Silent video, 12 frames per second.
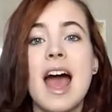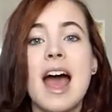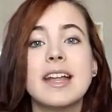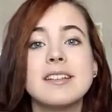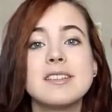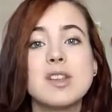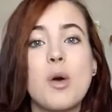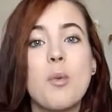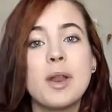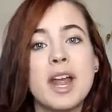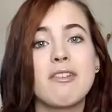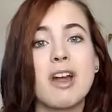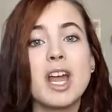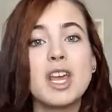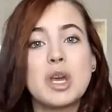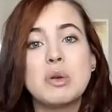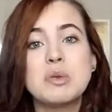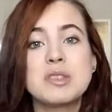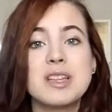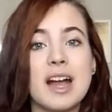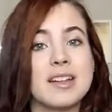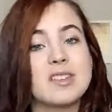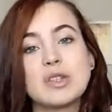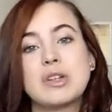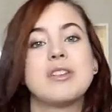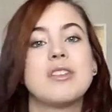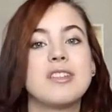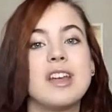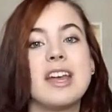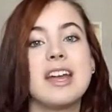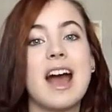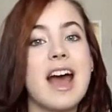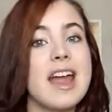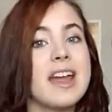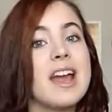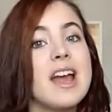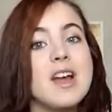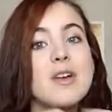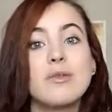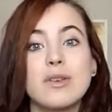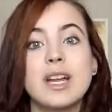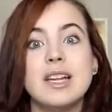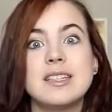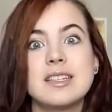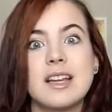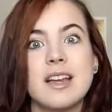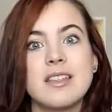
And so whenever I use that certain thing, I read